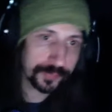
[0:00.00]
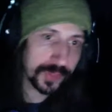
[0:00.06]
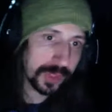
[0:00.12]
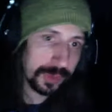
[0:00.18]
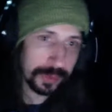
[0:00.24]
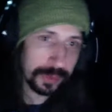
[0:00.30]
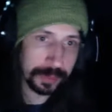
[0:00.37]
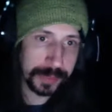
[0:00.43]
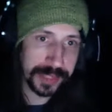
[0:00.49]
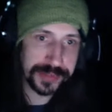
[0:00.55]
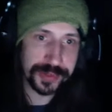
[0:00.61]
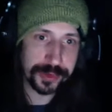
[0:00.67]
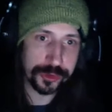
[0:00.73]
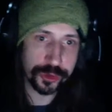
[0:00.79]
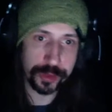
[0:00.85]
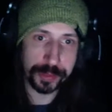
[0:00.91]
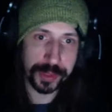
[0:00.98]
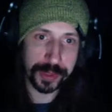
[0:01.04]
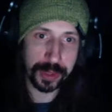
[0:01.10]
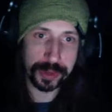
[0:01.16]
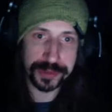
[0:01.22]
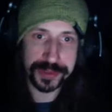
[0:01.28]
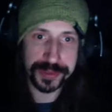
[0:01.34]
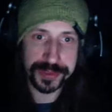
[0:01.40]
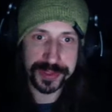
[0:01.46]
The remains of the
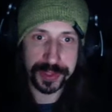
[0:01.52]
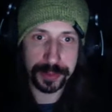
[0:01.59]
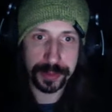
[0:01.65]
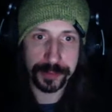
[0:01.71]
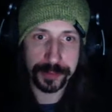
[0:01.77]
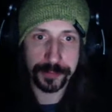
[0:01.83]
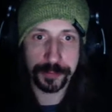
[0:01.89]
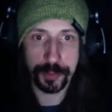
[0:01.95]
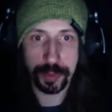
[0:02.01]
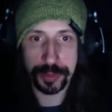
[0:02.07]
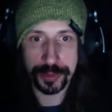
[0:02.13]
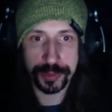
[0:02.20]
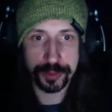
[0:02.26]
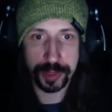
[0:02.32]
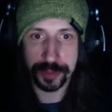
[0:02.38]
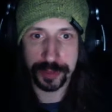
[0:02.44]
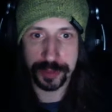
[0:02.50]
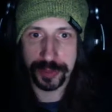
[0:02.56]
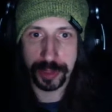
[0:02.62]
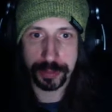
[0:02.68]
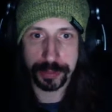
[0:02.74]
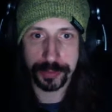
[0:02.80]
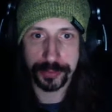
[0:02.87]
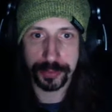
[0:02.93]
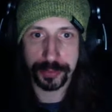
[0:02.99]
shipyards and Syrian force stretched
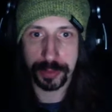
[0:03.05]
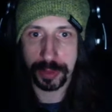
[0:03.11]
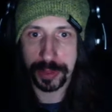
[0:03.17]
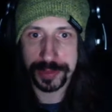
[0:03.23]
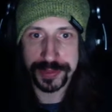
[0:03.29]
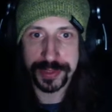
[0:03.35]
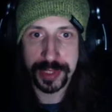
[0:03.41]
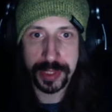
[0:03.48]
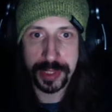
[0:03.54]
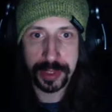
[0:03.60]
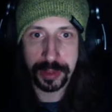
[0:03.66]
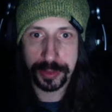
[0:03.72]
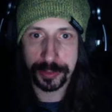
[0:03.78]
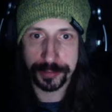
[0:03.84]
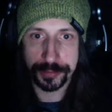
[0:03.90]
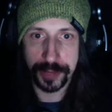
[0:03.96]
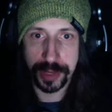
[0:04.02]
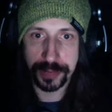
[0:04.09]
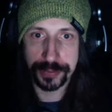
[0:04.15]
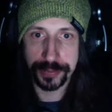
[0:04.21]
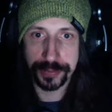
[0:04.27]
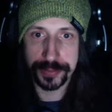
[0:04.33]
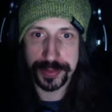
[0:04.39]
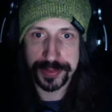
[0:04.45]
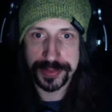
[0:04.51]
out before us. The 5
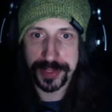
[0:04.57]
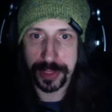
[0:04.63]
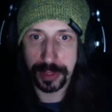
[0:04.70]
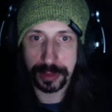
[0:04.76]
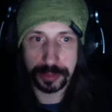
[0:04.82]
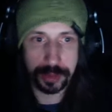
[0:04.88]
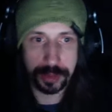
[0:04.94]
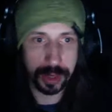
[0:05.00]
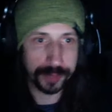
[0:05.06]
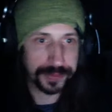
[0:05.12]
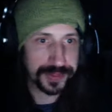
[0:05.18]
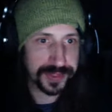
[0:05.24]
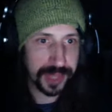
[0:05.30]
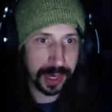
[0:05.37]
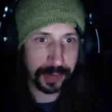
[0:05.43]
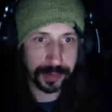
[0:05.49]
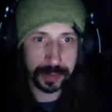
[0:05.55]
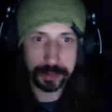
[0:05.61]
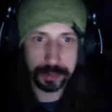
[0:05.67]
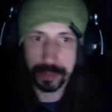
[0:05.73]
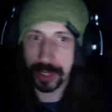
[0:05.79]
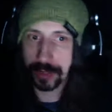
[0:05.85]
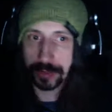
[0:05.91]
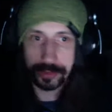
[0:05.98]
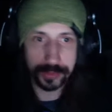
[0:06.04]
of us set our crafts down,
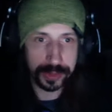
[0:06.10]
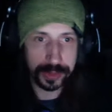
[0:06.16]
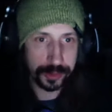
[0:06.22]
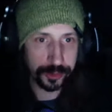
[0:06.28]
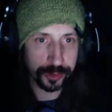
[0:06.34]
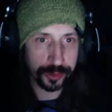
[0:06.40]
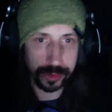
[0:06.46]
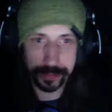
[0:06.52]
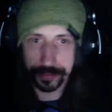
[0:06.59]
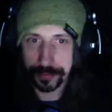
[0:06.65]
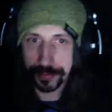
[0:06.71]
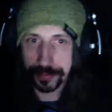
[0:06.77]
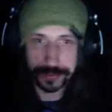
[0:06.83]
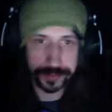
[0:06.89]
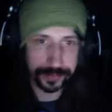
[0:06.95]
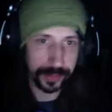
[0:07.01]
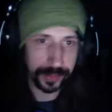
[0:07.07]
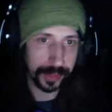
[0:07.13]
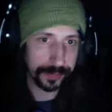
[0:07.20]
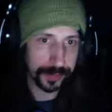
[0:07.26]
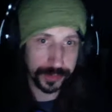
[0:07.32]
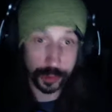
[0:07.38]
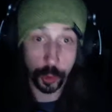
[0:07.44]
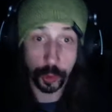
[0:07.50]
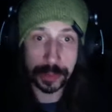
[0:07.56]
admiring the initiative of the
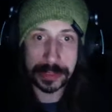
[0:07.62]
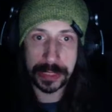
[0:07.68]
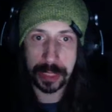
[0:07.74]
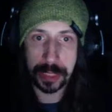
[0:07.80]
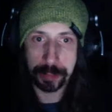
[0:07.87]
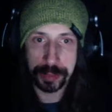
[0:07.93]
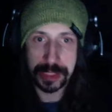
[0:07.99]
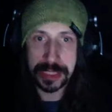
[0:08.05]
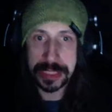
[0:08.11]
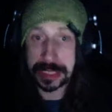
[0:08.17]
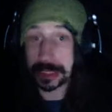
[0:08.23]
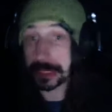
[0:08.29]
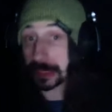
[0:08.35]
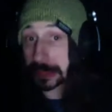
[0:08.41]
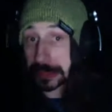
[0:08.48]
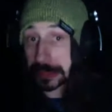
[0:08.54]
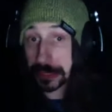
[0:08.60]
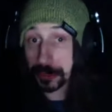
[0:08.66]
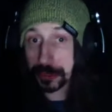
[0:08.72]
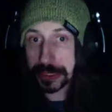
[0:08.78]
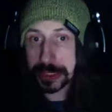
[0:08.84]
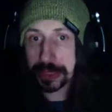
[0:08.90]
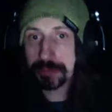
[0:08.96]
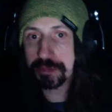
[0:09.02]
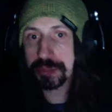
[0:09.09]
survivors. Holding up in a
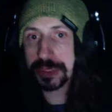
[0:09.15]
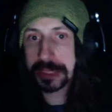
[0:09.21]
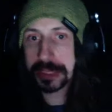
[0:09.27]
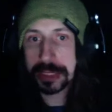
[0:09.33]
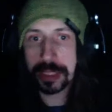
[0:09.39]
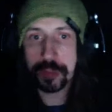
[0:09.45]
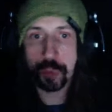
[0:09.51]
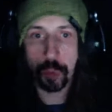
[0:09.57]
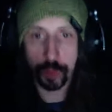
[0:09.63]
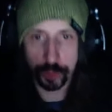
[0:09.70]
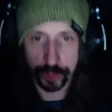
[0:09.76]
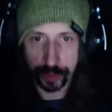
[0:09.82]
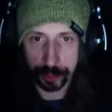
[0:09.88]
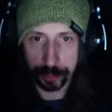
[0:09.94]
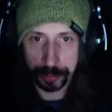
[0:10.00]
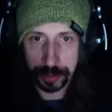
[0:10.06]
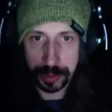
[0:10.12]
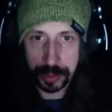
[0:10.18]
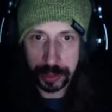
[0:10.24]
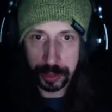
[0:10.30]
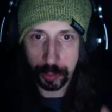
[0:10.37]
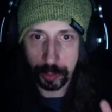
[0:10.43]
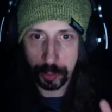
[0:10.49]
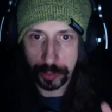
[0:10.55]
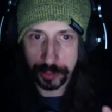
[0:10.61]
nearly completed warship
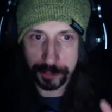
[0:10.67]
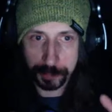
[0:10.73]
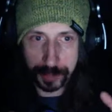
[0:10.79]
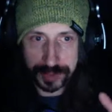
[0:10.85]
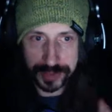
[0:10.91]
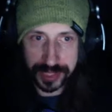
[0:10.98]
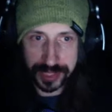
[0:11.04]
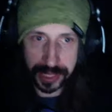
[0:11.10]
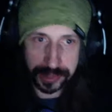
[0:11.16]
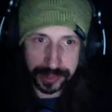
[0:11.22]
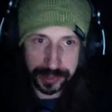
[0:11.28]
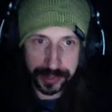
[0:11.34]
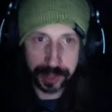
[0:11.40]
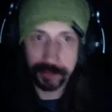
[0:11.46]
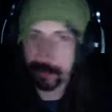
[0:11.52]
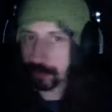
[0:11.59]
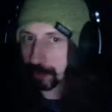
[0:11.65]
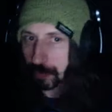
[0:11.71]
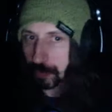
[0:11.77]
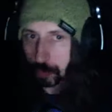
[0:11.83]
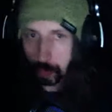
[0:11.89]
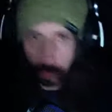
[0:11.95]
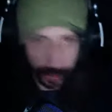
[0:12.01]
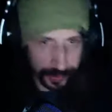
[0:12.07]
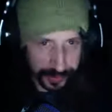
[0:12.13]
will have protected them from the
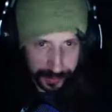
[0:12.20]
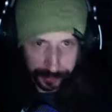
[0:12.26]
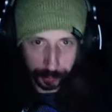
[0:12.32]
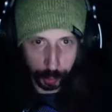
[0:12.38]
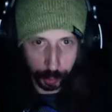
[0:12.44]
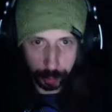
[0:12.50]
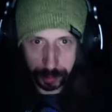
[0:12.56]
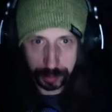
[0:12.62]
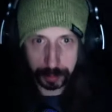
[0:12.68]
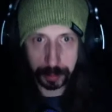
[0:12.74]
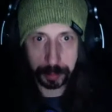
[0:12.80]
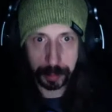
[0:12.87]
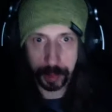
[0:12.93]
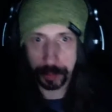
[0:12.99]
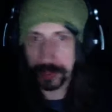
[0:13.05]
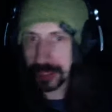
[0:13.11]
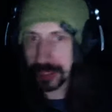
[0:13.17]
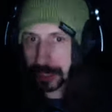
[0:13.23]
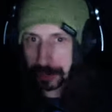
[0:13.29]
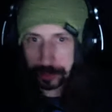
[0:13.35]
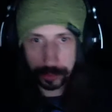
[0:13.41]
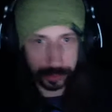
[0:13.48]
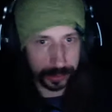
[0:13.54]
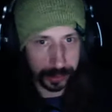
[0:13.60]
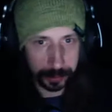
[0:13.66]
worst of orbital bombardment and
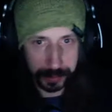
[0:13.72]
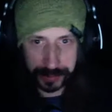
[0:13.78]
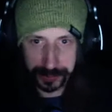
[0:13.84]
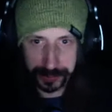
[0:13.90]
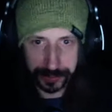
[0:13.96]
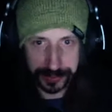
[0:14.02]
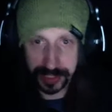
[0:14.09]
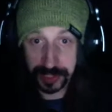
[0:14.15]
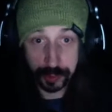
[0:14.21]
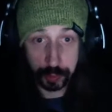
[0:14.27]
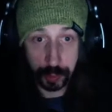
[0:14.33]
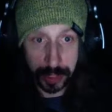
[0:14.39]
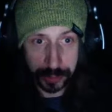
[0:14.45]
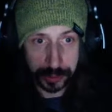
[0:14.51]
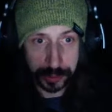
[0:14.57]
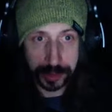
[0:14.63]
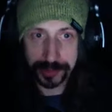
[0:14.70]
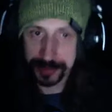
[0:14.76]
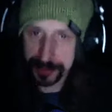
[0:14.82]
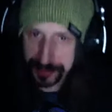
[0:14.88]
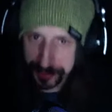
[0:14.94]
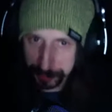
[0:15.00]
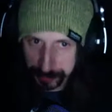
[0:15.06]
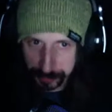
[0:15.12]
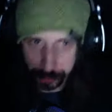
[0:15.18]
nuclear missiles, as well as the
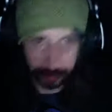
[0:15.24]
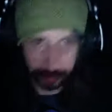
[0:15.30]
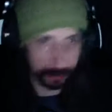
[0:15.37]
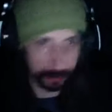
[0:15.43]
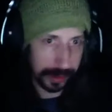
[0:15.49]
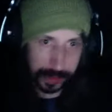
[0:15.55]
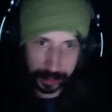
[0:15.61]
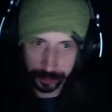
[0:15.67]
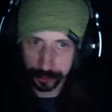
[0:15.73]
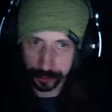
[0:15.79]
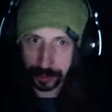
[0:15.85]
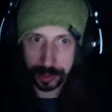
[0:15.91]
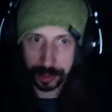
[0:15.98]
subsequent radiation.